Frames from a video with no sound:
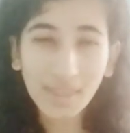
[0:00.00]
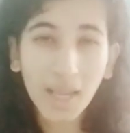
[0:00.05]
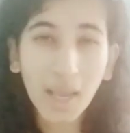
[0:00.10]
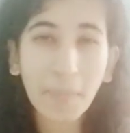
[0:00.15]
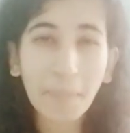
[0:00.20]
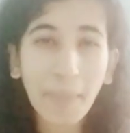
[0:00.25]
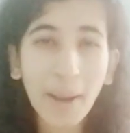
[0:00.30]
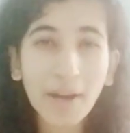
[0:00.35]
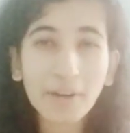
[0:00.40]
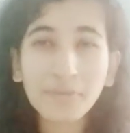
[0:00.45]

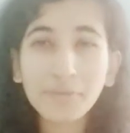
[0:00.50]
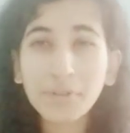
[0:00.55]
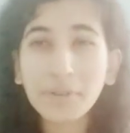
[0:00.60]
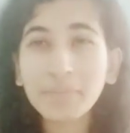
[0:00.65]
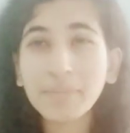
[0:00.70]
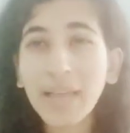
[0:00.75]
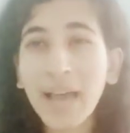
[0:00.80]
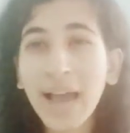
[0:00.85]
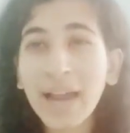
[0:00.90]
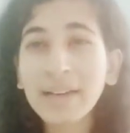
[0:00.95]
Apart
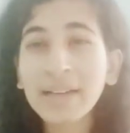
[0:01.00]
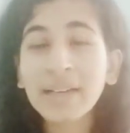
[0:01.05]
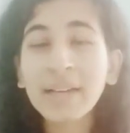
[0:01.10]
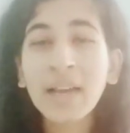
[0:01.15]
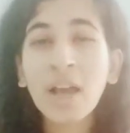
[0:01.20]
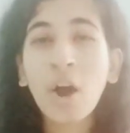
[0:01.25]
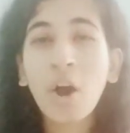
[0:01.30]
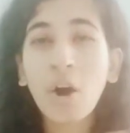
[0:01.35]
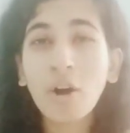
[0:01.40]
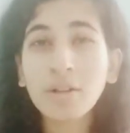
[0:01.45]
from that,
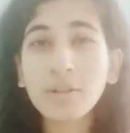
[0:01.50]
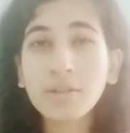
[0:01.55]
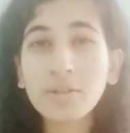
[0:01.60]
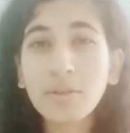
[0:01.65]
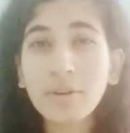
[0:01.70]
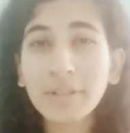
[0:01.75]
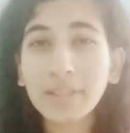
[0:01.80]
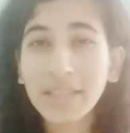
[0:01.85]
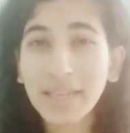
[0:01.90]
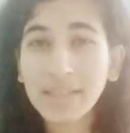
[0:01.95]

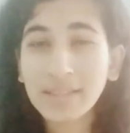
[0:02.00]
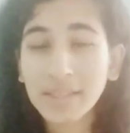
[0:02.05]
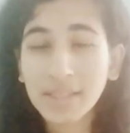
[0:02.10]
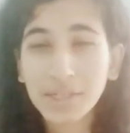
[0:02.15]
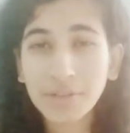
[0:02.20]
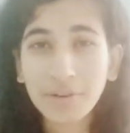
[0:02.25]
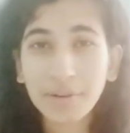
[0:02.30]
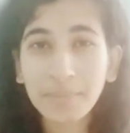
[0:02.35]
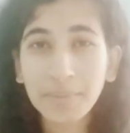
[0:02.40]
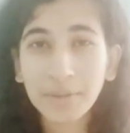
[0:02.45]
also on the
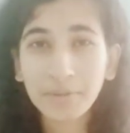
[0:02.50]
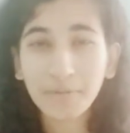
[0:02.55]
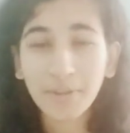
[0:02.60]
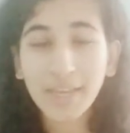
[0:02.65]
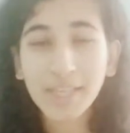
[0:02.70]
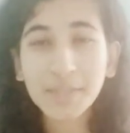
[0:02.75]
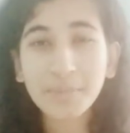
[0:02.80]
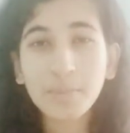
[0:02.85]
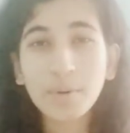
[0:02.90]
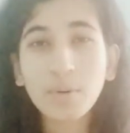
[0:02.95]
Instagram and
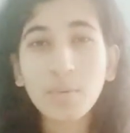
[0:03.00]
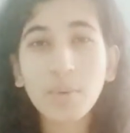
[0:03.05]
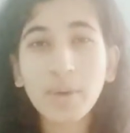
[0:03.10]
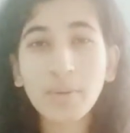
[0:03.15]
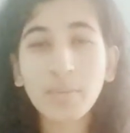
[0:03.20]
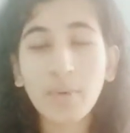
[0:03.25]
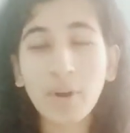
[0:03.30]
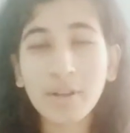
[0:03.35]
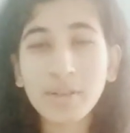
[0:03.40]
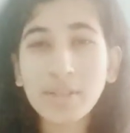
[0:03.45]
Facebook, we
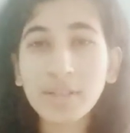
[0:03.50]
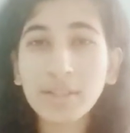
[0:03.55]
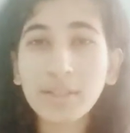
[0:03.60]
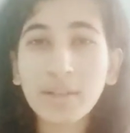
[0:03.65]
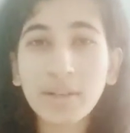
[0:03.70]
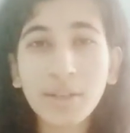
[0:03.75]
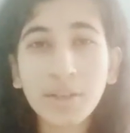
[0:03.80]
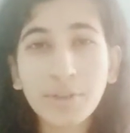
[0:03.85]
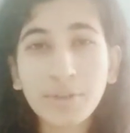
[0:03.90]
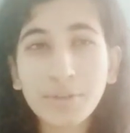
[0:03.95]
watch
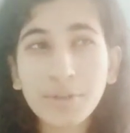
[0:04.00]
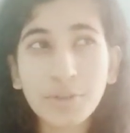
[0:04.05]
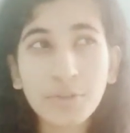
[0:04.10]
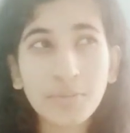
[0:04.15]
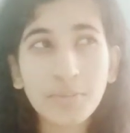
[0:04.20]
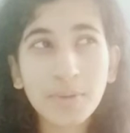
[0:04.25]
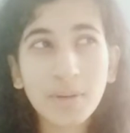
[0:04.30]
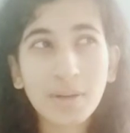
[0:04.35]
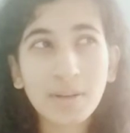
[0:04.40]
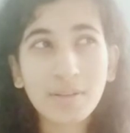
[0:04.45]
other
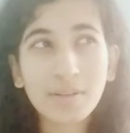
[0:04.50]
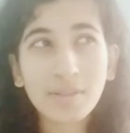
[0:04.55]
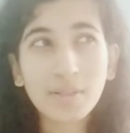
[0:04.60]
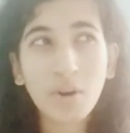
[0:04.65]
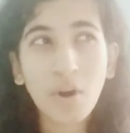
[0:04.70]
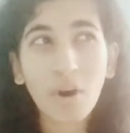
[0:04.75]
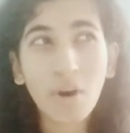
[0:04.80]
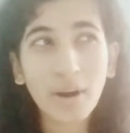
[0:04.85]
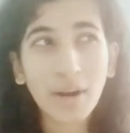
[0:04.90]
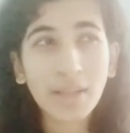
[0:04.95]

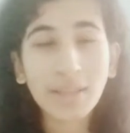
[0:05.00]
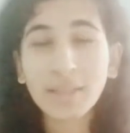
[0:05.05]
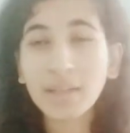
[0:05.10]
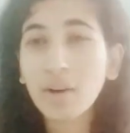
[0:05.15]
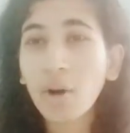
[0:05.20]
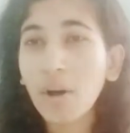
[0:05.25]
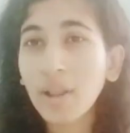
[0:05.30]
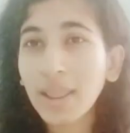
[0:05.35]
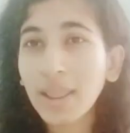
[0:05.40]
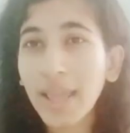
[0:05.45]
YouTubers or other
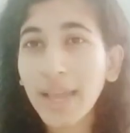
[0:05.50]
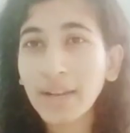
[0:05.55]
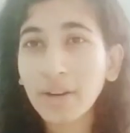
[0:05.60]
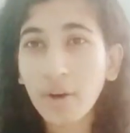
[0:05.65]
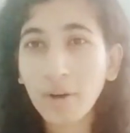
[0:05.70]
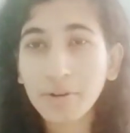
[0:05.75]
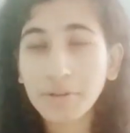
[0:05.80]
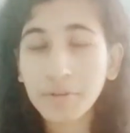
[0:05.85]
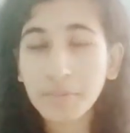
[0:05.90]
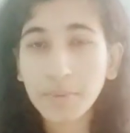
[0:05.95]
online
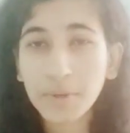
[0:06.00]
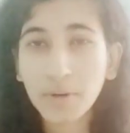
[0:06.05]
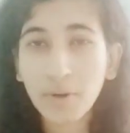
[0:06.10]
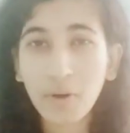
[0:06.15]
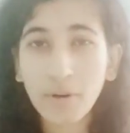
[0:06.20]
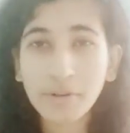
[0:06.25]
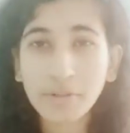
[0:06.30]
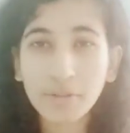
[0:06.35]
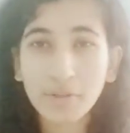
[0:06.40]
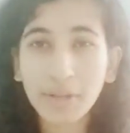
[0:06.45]

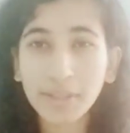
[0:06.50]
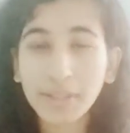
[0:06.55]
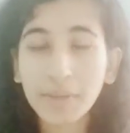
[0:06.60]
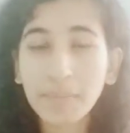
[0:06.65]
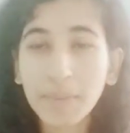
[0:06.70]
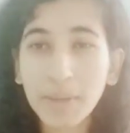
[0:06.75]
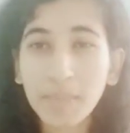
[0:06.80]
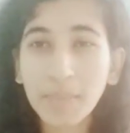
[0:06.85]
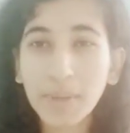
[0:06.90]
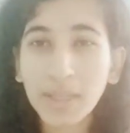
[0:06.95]
entrepreneurs or other
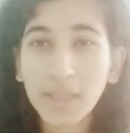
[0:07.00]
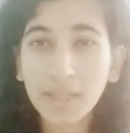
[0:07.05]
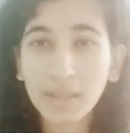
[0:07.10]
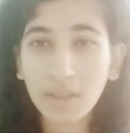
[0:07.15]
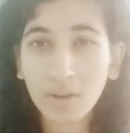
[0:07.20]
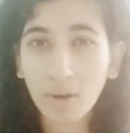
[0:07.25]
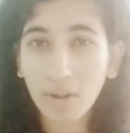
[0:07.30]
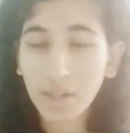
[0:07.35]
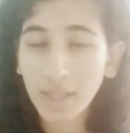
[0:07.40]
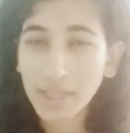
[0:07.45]
people in
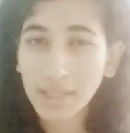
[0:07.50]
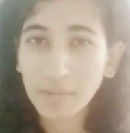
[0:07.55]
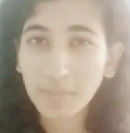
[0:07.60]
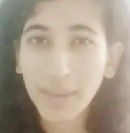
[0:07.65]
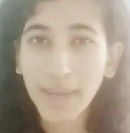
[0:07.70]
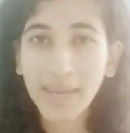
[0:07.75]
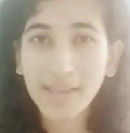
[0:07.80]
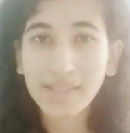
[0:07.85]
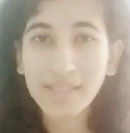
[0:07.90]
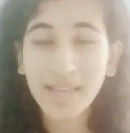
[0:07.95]
the online
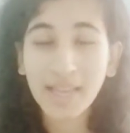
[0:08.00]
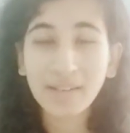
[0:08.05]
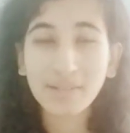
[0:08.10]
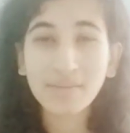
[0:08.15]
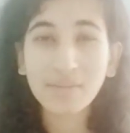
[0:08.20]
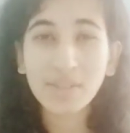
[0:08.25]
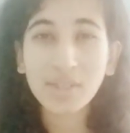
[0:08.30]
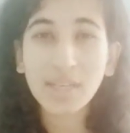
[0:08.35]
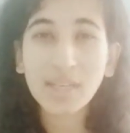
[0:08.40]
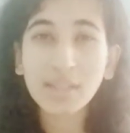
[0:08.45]
space
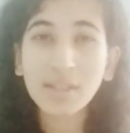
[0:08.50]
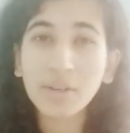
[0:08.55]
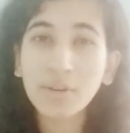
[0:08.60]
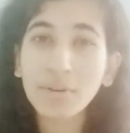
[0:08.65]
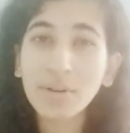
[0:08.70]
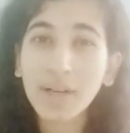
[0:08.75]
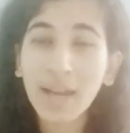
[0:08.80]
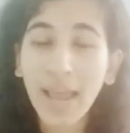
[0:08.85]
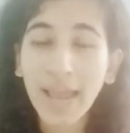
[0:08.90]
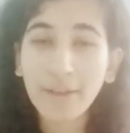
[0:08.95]
and see the
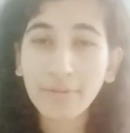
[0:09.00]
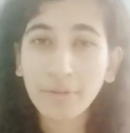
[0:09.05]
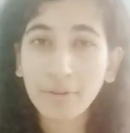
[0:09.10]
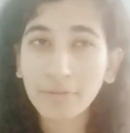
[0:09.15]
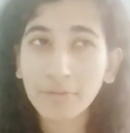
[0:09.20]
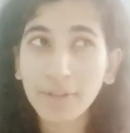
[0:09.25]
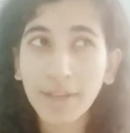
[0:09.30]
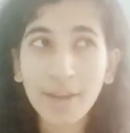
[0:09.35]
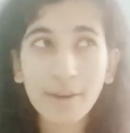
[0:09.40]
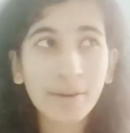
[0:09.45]
good life
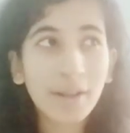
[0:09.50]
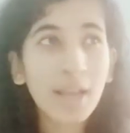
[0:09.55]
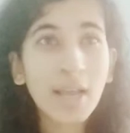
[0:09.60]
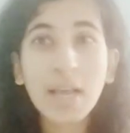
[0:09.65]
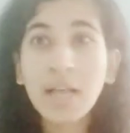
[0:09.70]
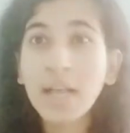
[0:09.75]
of their